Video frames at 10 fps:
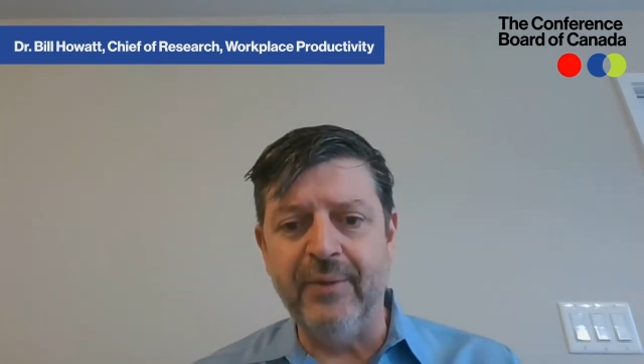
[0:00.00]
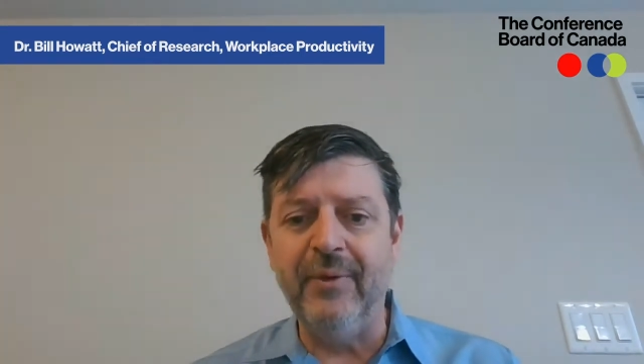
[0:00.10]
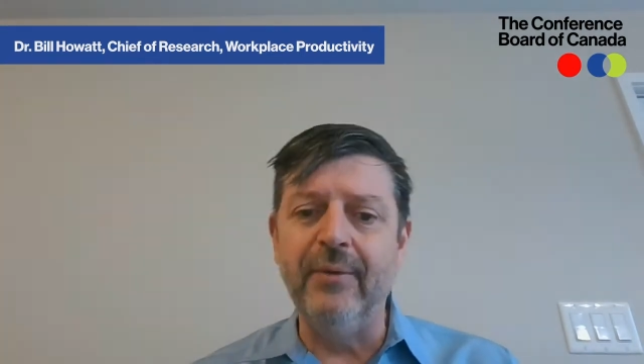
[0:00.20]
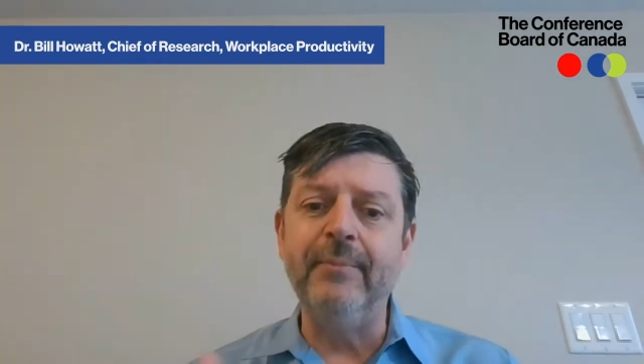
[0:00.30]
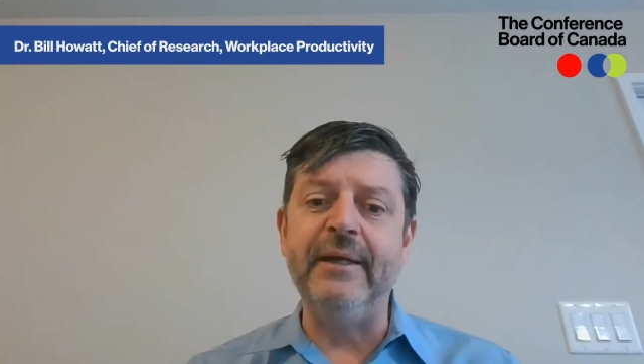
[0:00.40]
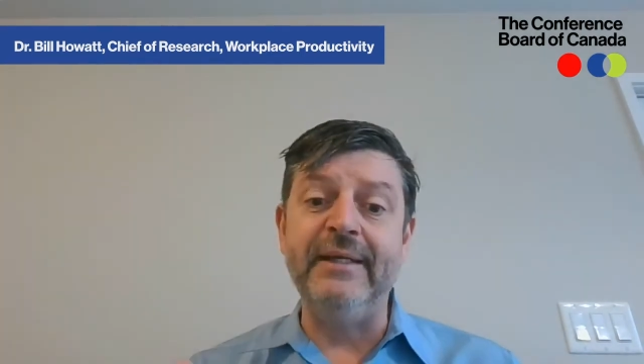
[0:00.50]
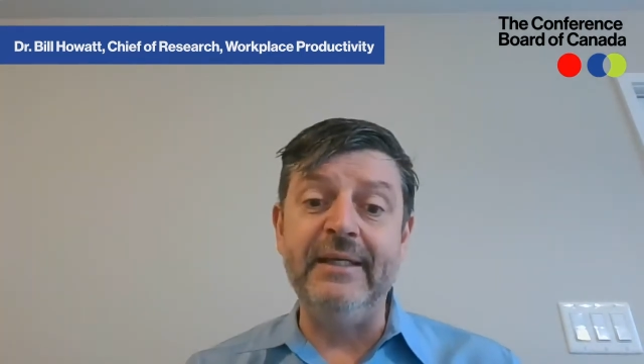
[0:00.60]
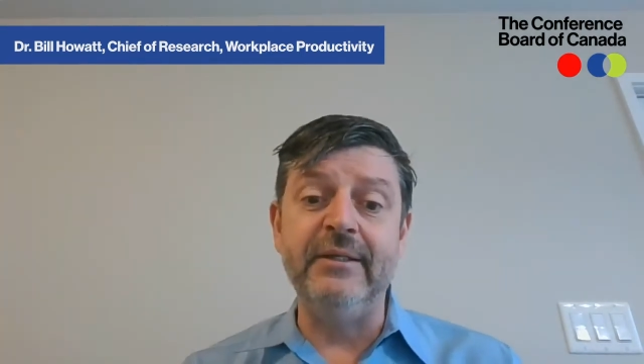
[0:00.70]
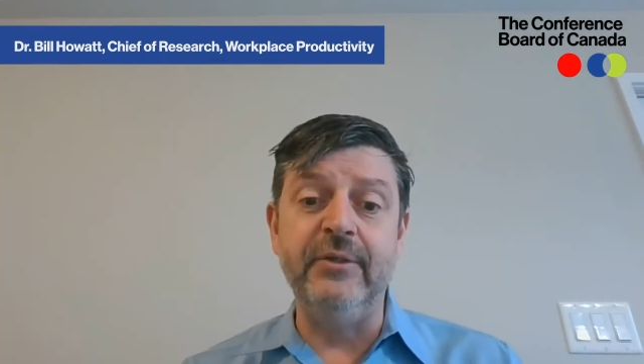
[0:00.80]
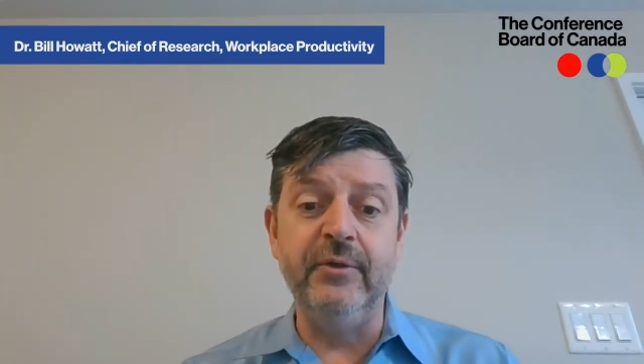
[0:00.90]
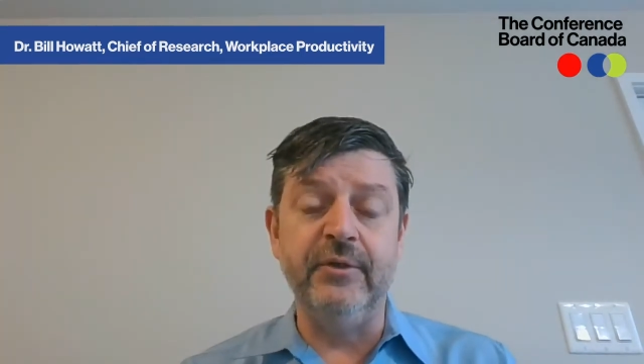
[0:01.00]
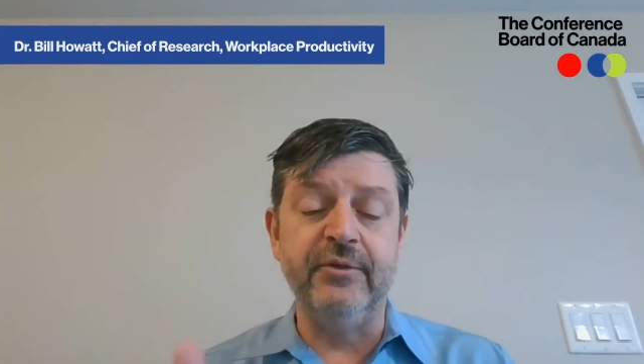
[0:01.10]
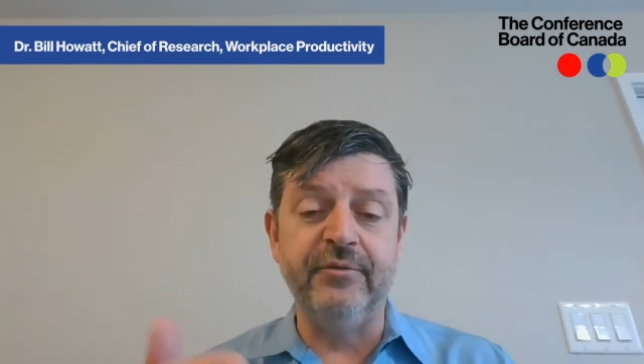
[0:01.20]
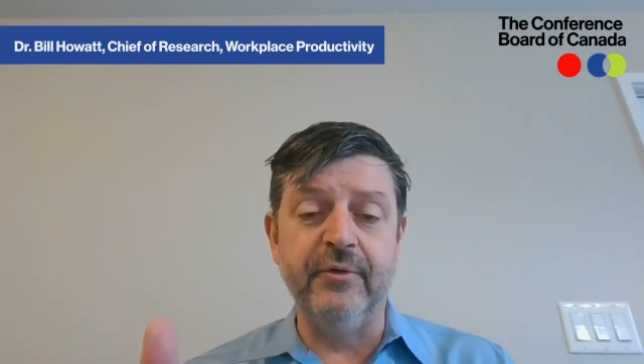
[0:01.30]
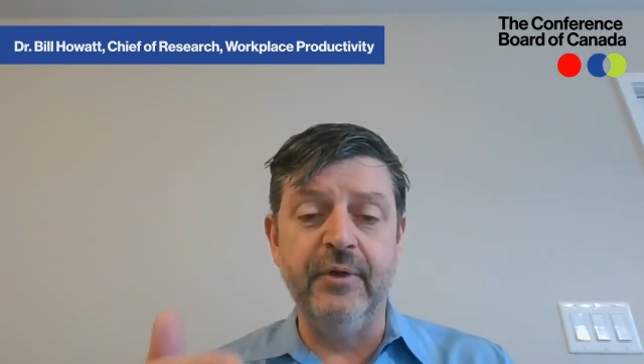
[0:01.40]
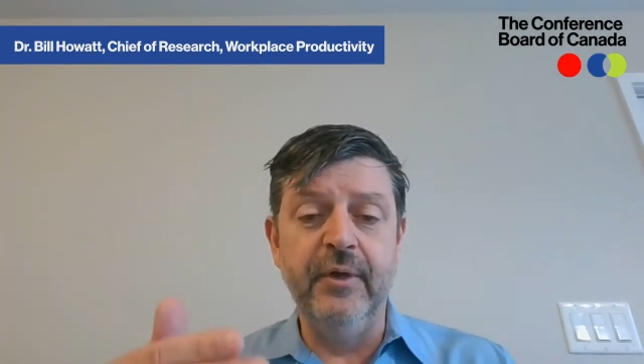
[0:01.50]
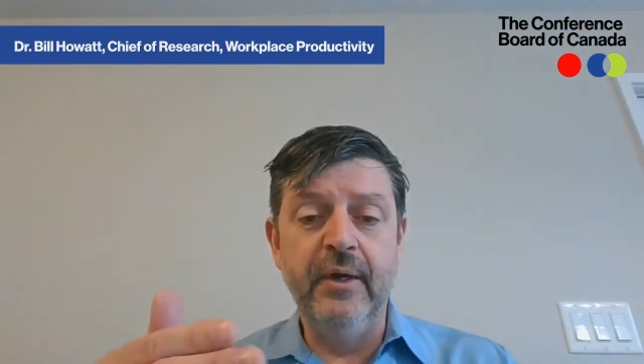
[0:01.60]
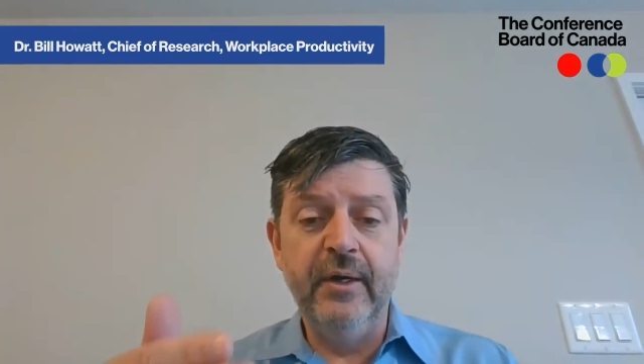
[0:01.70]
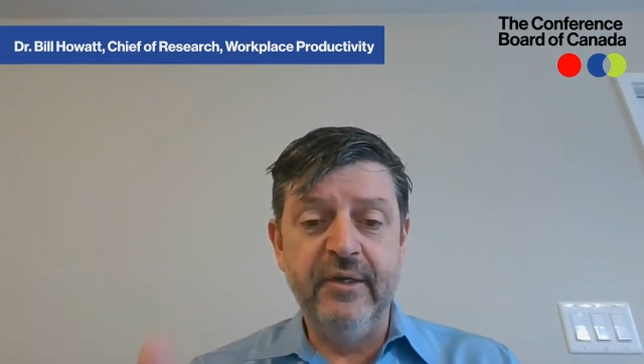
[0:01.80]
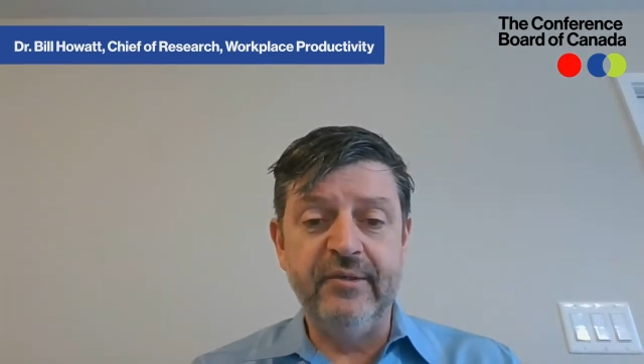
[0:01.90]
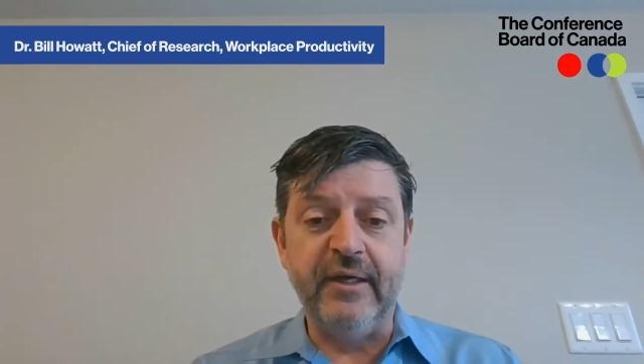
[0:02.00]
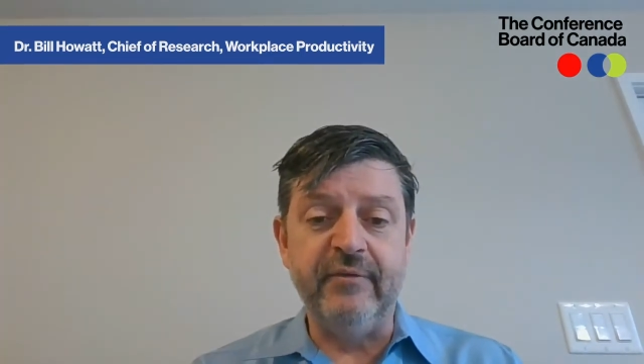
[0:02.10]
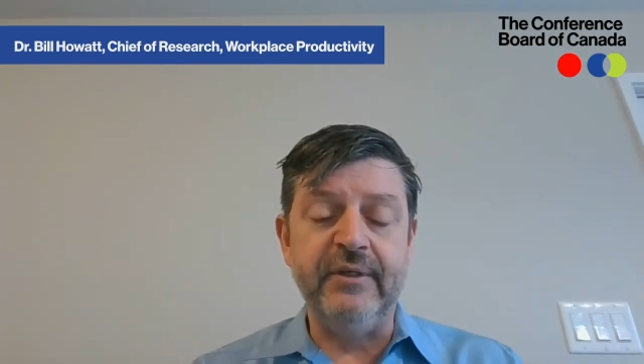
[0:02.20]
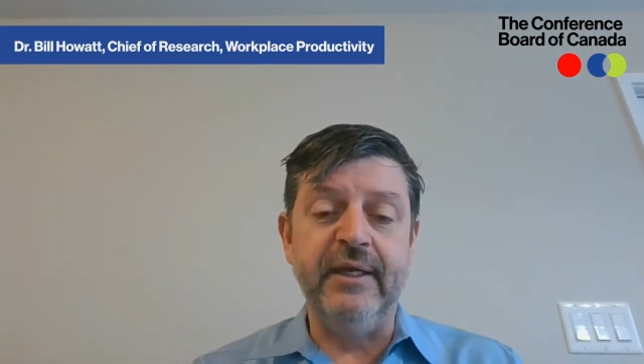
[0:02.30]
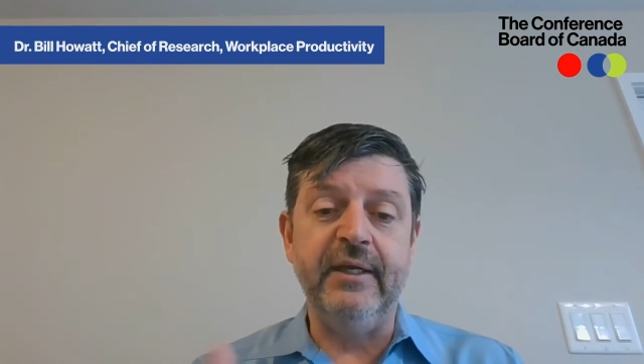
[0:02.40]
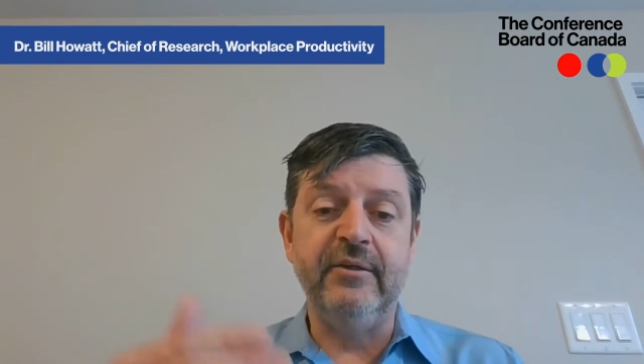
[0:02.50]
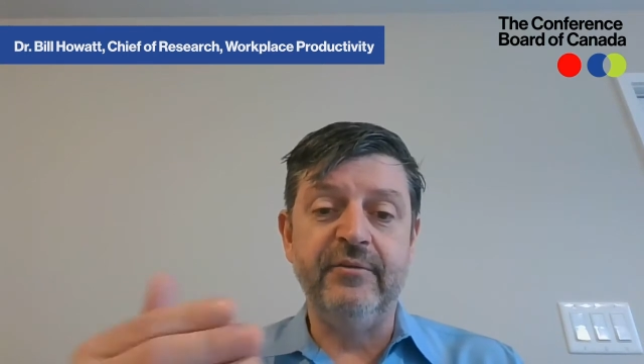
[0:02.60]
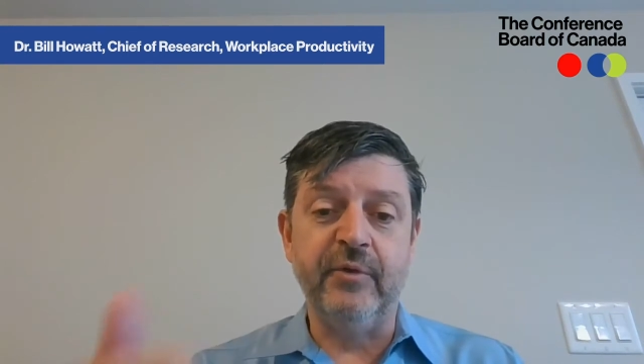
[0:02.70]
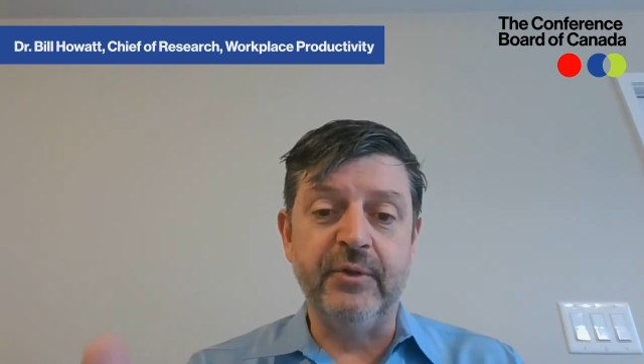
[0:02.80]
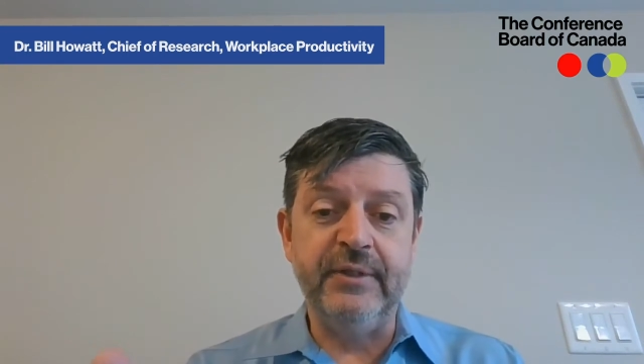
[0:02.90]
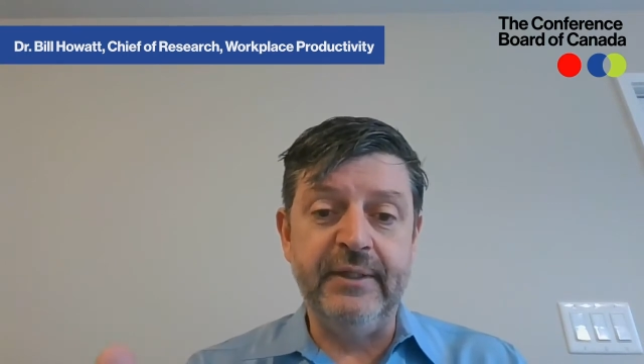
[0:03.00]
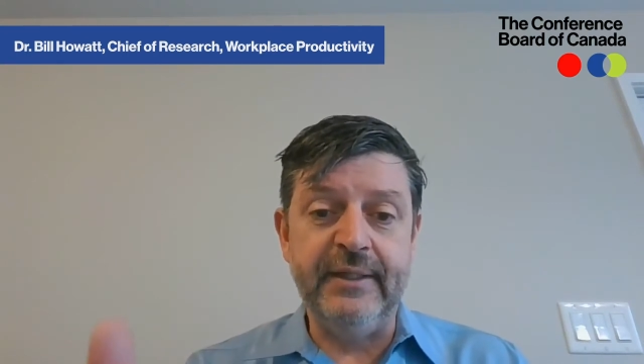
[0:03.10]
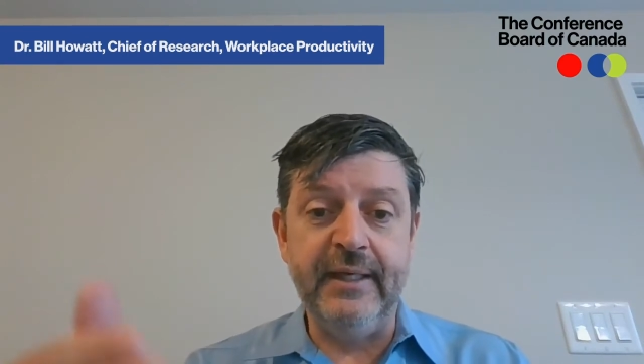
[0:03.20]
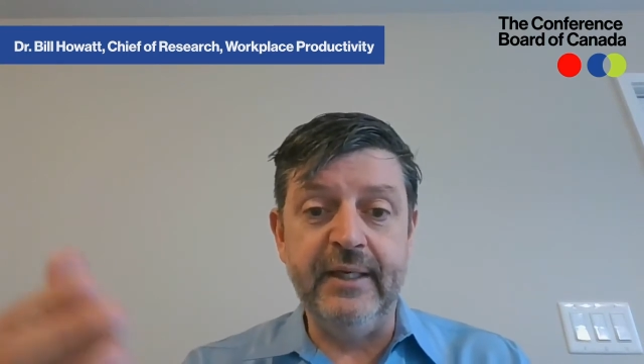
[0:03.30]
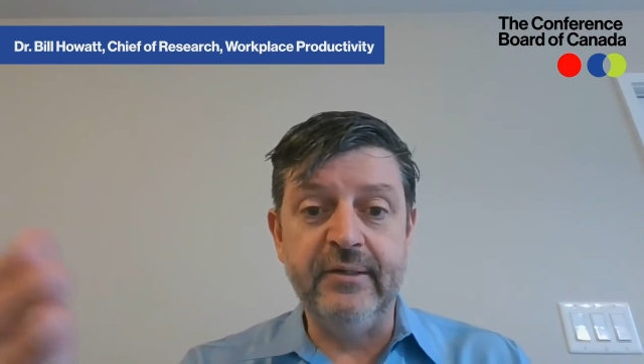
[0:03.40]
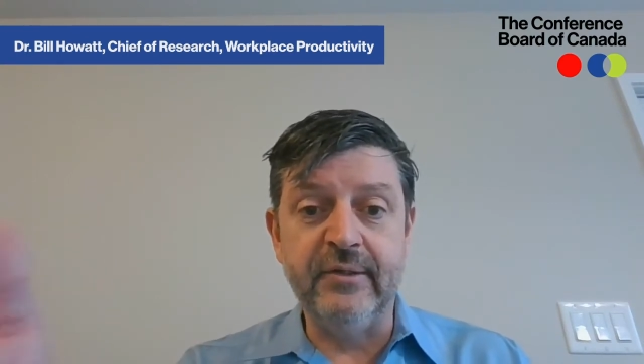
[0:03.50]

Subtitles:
Well, we might need to do this for 7 days, 14 days.